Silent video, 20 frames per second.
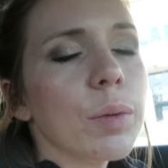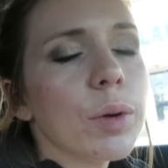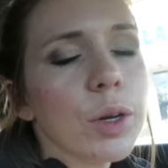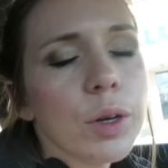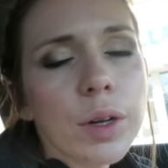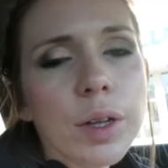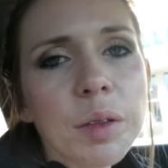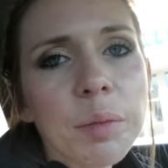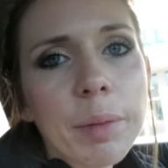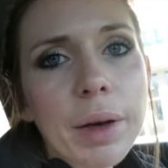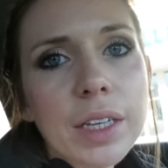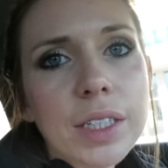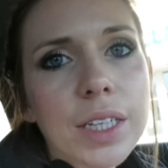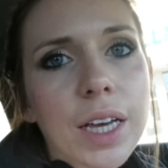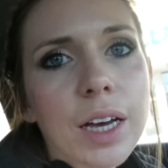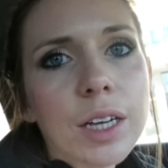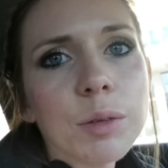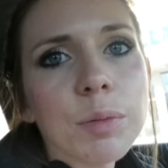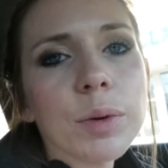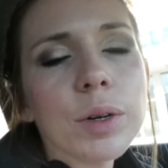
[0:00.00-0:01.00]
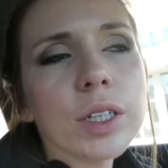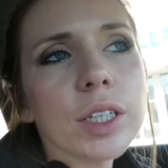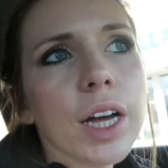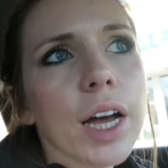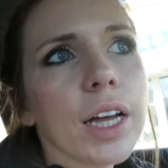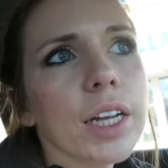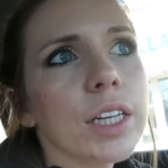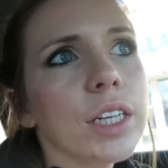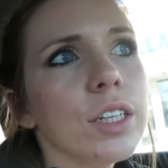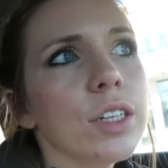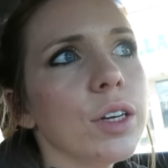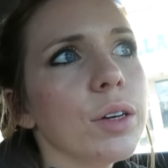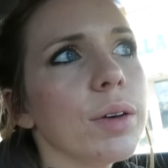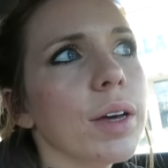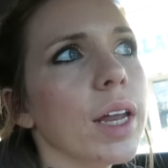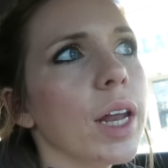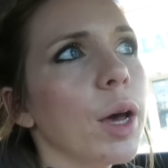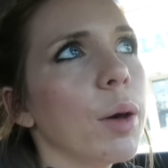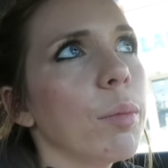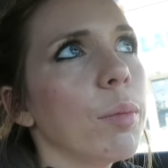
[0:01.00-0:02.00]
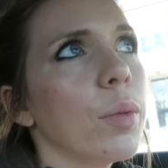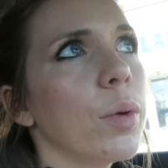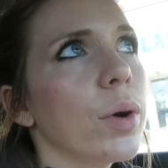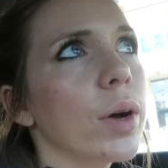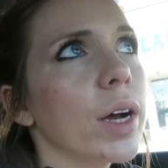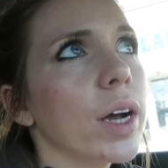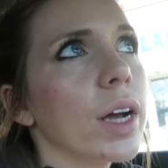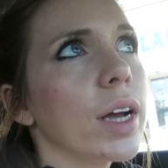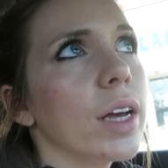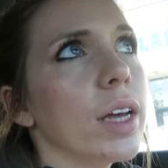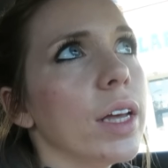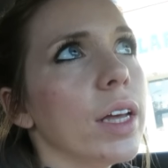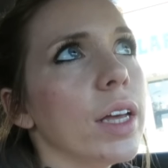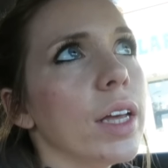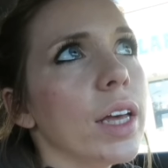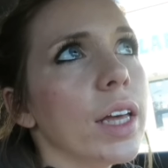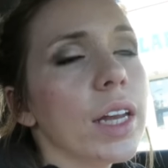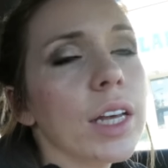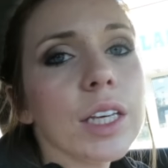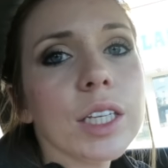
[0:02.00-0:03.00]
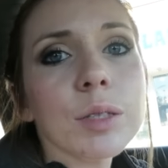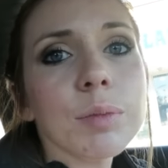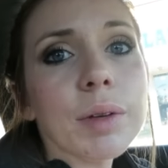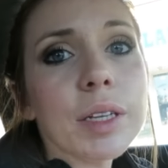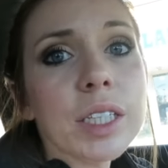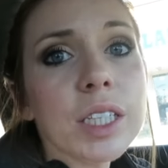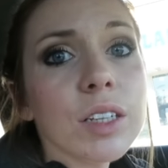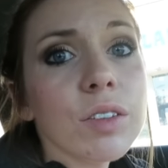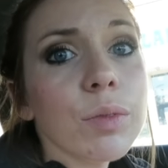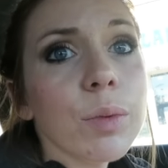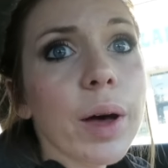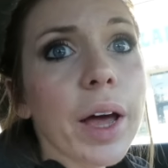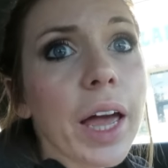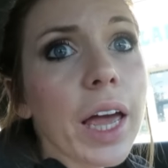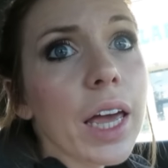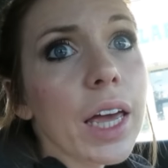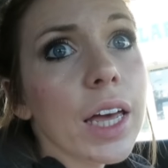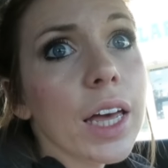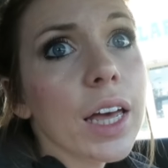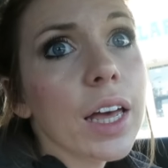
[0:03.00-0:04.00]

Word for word: we're doing it at Mount Zion's, but we're trying to do it a more inexpensive way.